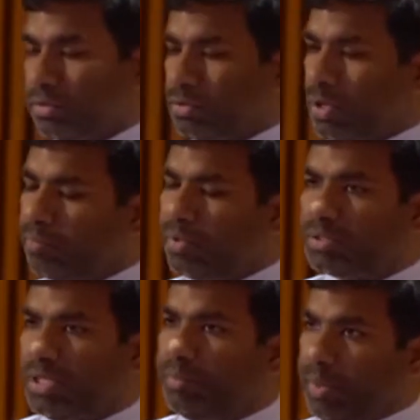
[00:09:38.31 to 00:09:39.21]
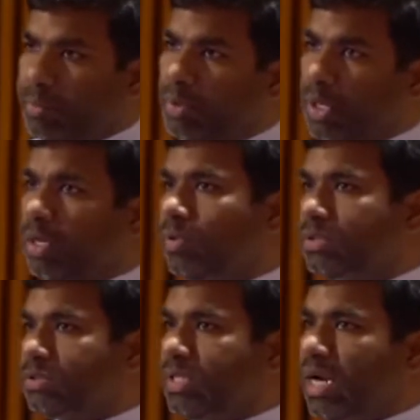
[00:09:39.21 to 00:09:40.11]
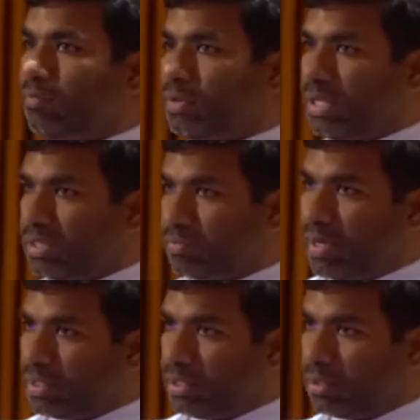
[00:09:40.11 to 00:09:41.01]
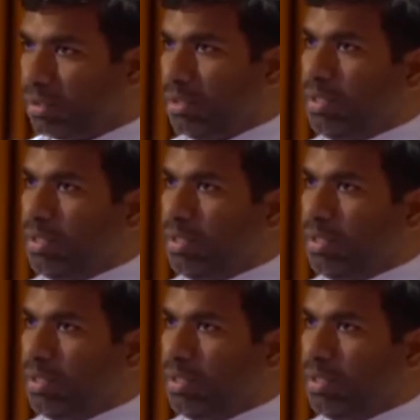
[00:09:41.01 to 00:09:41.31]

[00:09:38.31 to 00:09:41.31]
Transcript: So obviously people always start with the risk factor